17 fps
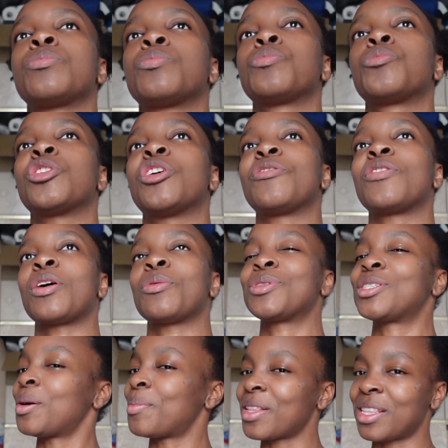I feel like
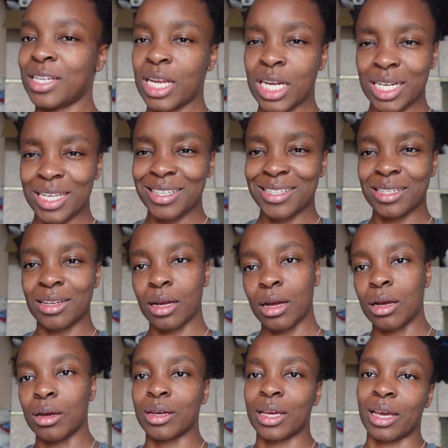with some other techniques, it's like
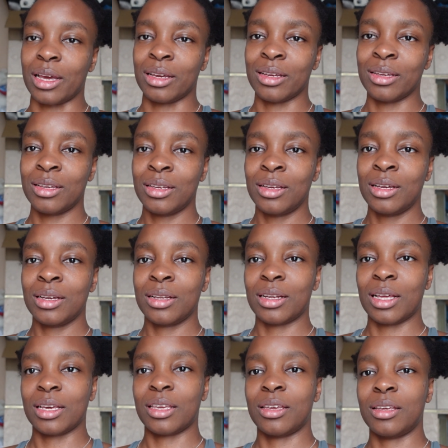oh, okay,
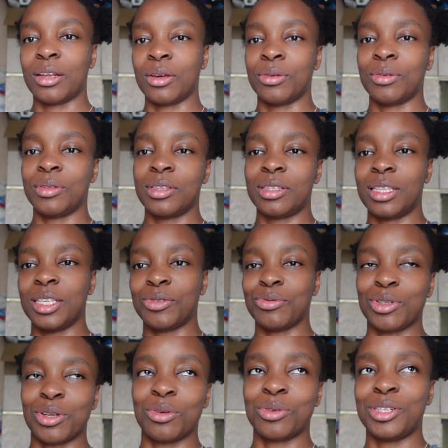like these
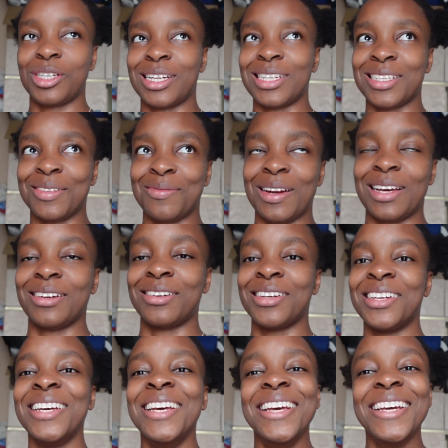results you're gonna see them later,
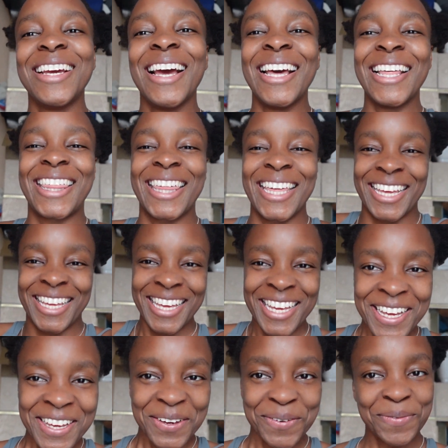kind of thing.
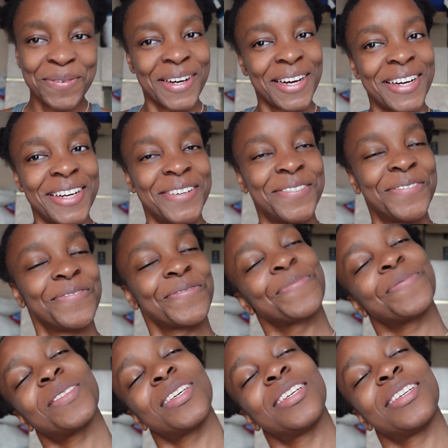But
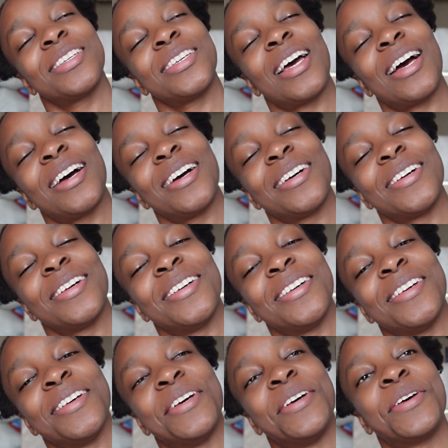yeah.
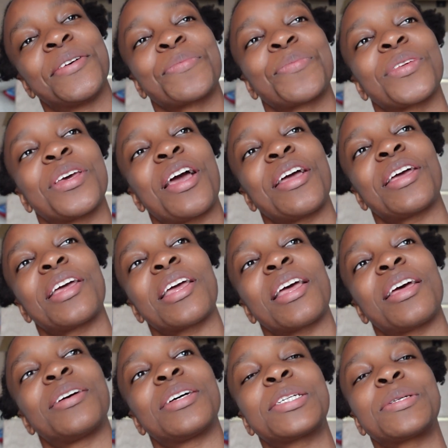
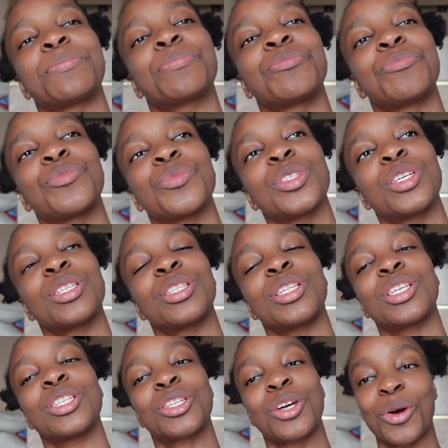Yeah.
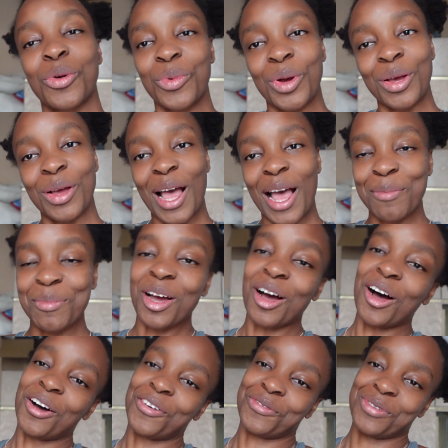It's going well. I had my
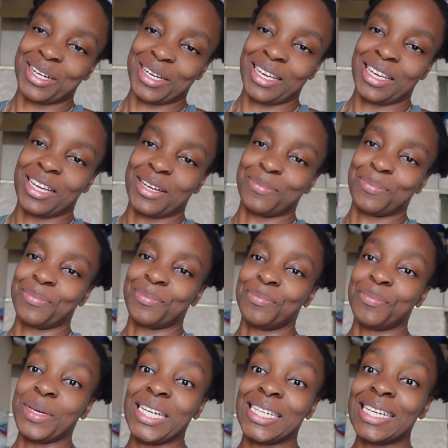halfway
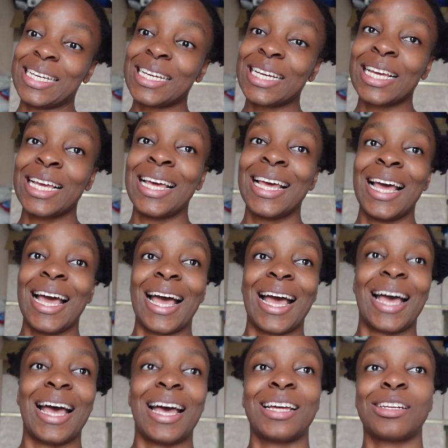meeting,
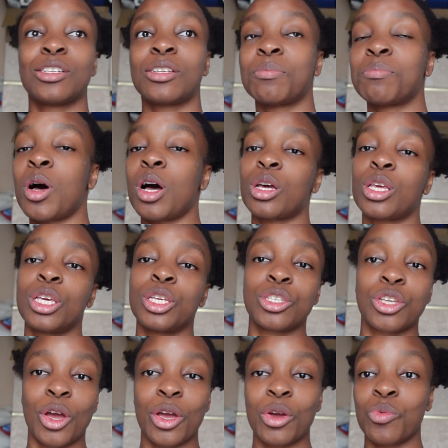and
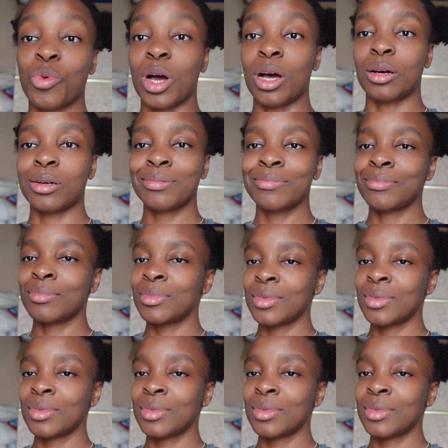marking's going well.